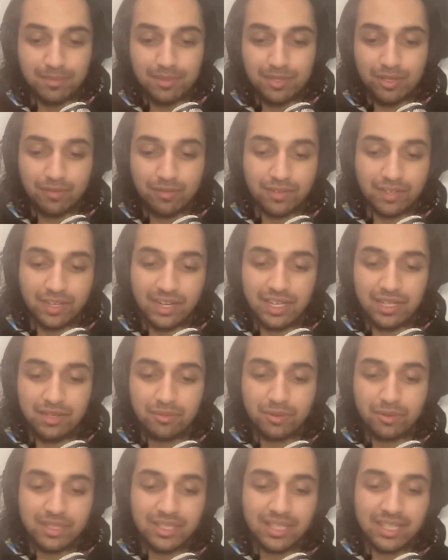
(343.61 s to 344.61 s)
So for
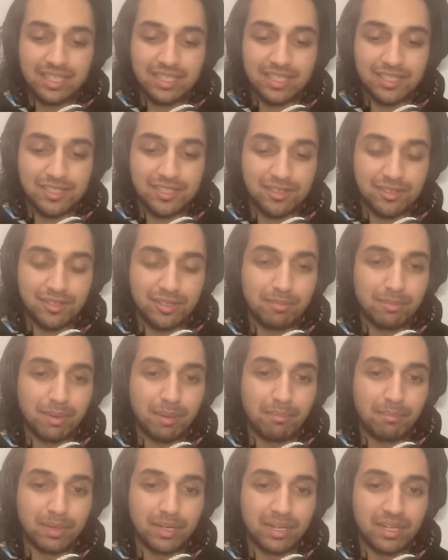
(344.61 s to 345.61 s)
anyone that doesn't
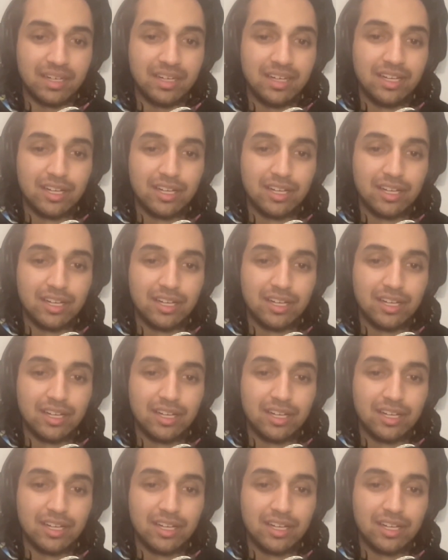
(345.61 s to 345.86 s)
remember,